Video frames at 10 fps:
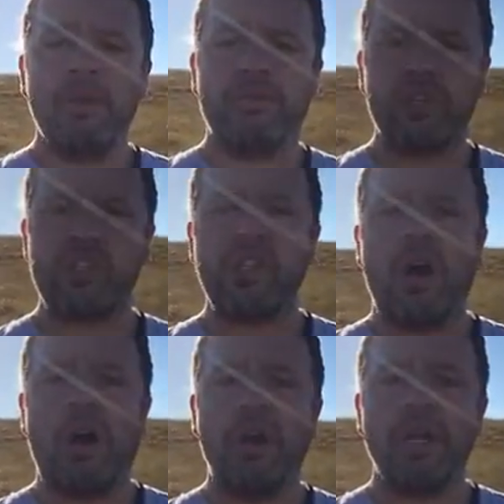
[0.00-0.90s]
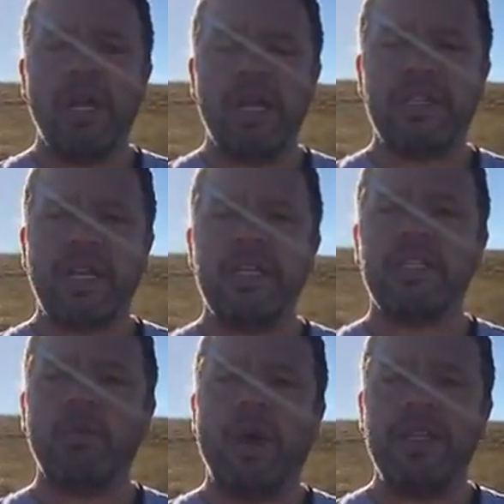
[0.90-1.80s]
For a start, it
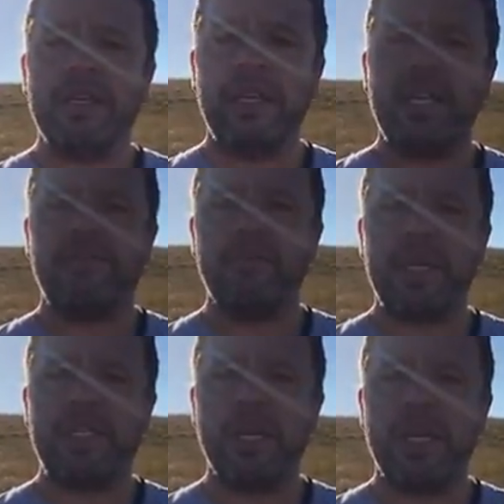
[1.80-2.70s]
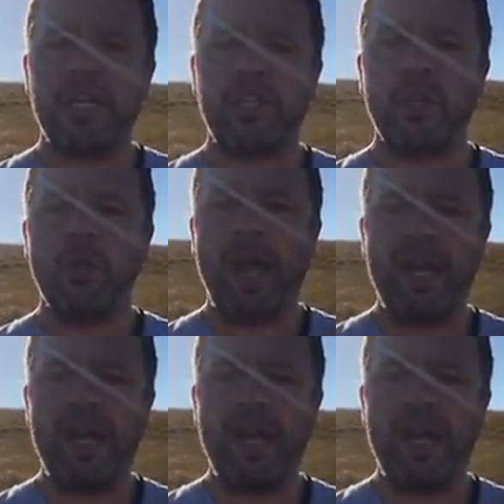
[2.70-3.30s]
takes away the need for me to issue